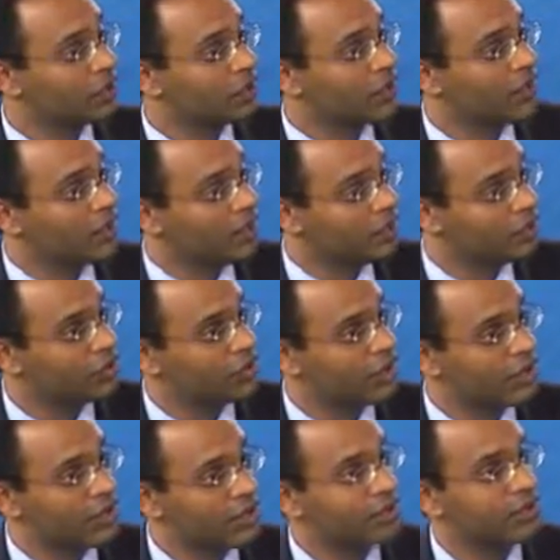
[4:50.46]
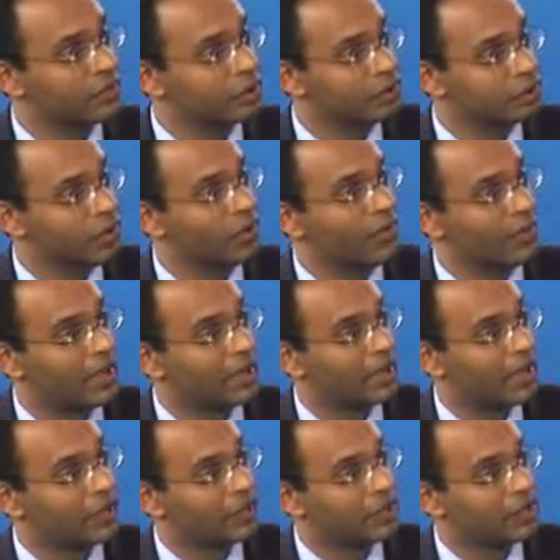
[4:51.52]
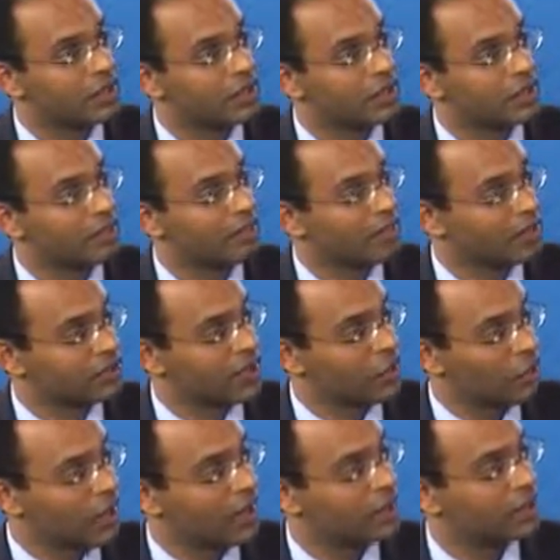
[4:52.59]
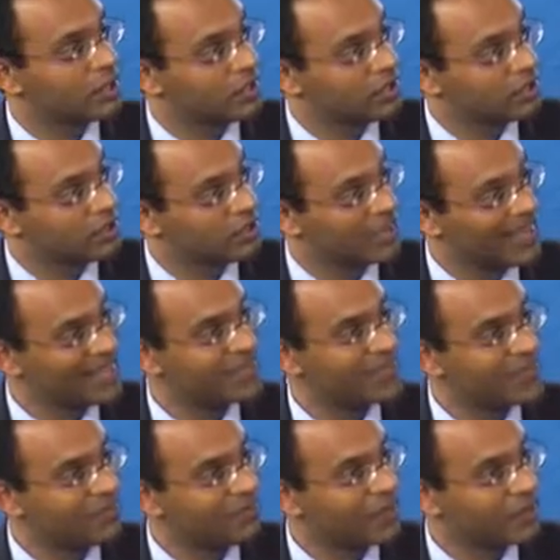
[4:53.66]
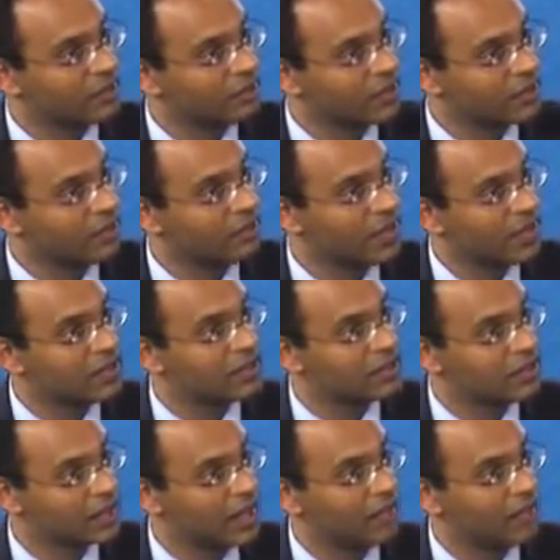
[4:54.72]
said they didn't aggressively control the medications in each arm because they wanted to test the effect of the device itself.